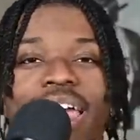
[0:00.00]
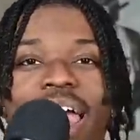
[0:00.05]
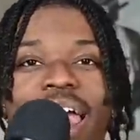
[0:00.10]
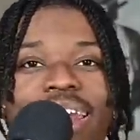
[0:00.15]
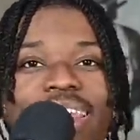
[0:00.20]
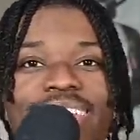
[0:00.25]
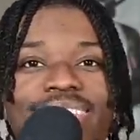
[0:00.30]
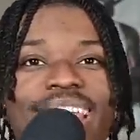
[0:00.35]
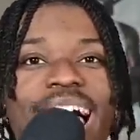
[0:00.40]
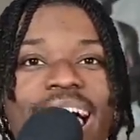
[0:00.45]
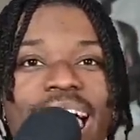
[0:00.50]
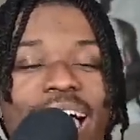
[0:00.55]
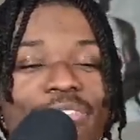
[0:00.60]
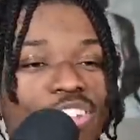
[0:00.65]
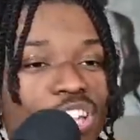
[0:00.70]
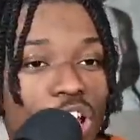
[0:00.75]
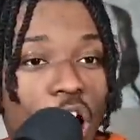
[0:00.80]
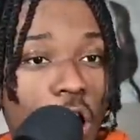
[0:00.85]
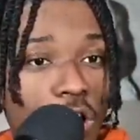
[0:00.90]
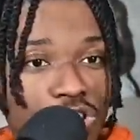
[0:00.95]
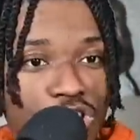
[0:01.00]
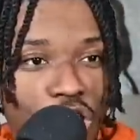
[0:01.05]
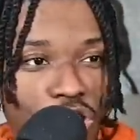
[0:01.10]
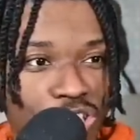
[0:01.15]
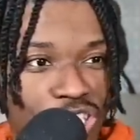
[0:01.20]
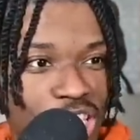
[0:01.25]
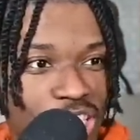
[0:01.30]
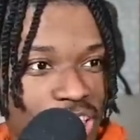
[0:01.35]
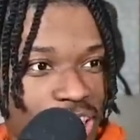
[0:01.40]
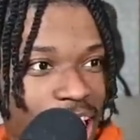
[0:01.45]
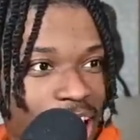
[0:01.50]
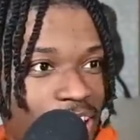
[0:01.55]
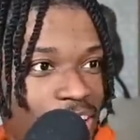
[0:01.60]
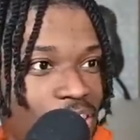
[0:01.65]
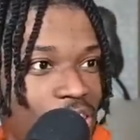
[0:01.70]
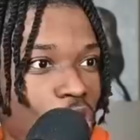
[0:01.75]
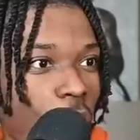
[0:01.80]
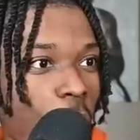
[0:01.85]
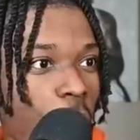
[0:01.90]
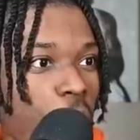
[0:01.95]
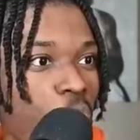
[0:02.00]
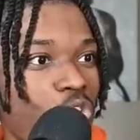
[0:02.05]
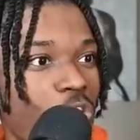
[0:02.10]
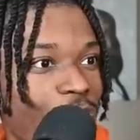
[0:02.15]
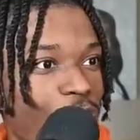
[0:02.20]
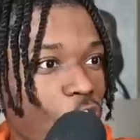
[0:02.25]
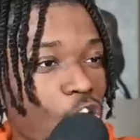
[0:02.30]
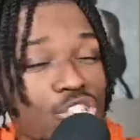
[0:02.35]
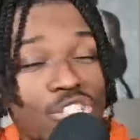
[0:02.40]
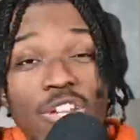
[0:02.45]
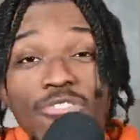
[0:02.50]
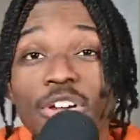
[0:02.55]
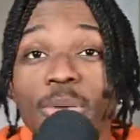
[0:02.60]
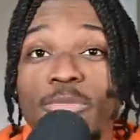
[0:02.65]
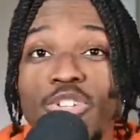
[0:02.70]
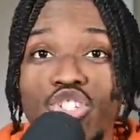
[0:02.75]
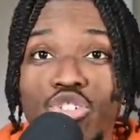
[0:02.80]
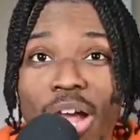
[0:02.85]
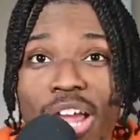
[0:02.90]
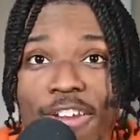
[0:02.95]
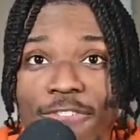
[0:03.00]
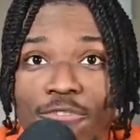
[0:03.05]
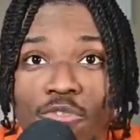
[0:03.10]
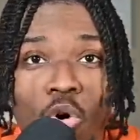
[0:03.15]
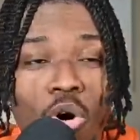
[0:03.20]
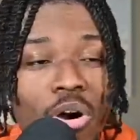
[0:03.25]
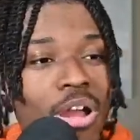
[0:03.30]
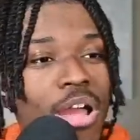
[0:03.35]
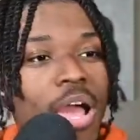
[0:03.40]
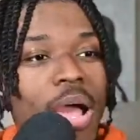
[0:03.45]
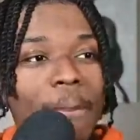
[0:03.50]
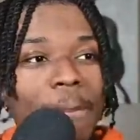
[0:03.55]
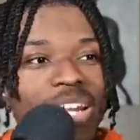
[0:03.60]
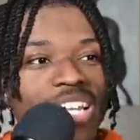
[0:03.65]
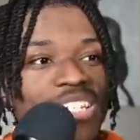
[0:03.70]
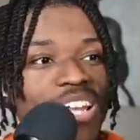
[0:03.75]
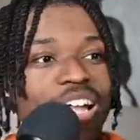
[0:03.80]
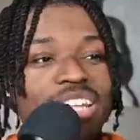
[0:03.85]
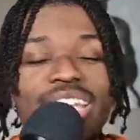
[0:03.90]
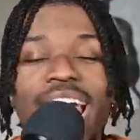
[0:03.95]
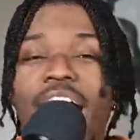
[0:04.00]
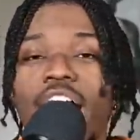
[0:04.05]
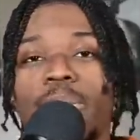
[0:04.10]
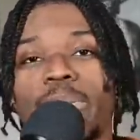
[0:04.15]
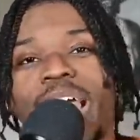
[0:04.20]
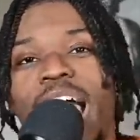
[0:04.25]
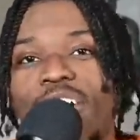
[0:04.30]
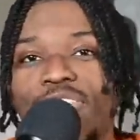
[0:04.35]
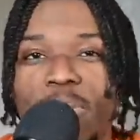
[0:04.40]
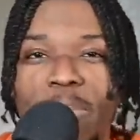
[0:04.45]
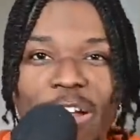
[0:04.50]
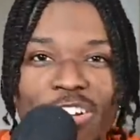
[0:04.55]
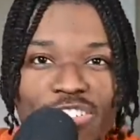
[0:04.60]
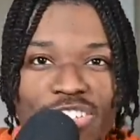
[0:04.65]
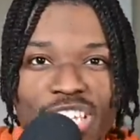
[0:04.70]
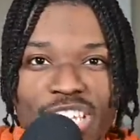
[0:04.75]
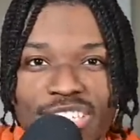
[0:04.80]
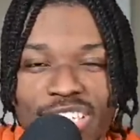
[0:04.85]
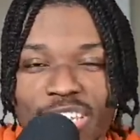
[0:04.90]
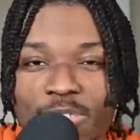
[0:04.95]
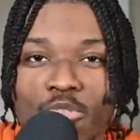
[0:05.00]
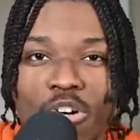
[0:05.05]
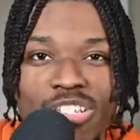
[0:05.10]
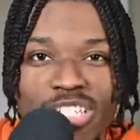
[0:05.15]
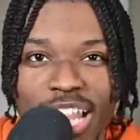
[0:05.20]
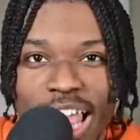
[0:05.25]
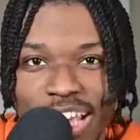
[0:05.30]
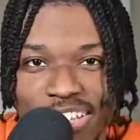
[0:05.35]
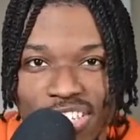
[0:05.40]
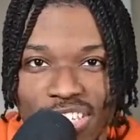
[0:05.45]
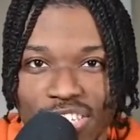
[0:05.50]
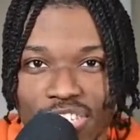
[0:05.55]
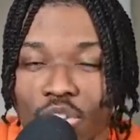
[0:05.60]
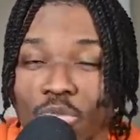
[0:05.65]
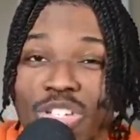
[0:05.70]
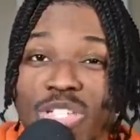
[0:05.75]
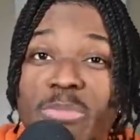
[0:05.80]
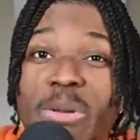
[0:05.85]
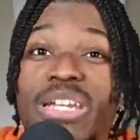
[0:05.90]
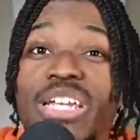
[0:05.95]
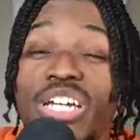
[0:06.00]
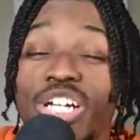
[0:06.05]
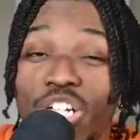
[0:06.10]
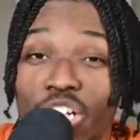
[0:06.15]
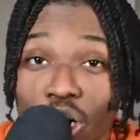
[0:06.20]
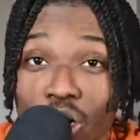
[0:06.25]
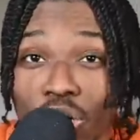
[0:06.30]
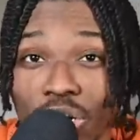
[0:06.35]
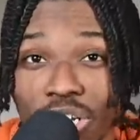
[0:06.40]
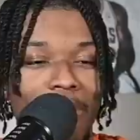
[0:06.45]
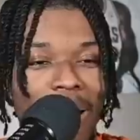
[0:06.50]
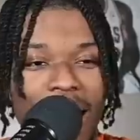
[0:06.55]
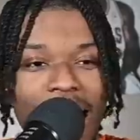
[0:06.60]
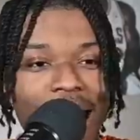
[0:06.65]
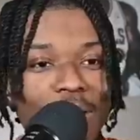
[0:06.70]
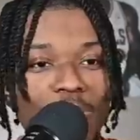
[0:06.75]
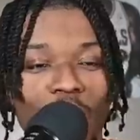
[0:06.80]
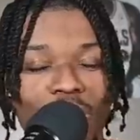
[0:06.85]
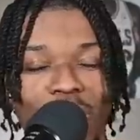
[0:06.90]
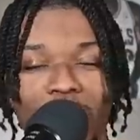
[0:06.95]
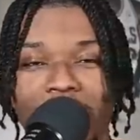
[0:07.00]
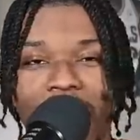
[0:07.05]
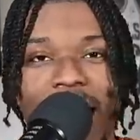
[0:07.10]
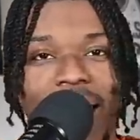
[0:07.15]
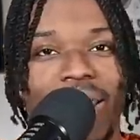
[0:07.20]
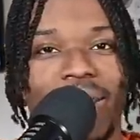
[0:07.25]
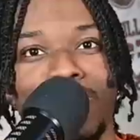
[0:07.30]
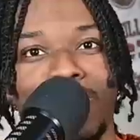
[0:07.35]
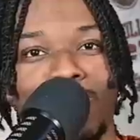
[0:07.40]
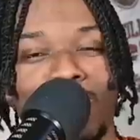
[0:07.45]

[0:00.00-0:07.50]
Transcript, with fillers: And he's not having an all star season like the, the, version of him we traded for, but he's undoubtedly having a better season than he was last season. So he's been good, but I don't want him back.